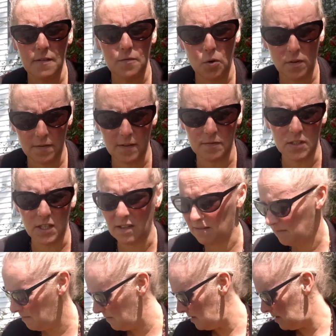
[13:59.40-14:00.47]
$4.50.
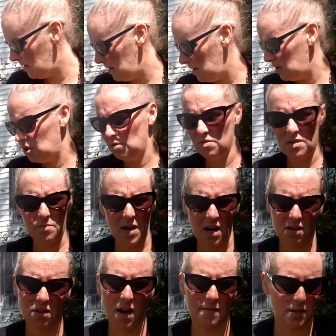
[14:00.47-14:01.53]
Two of them
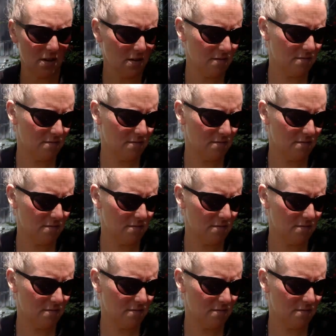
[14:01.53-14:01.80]
hardcover.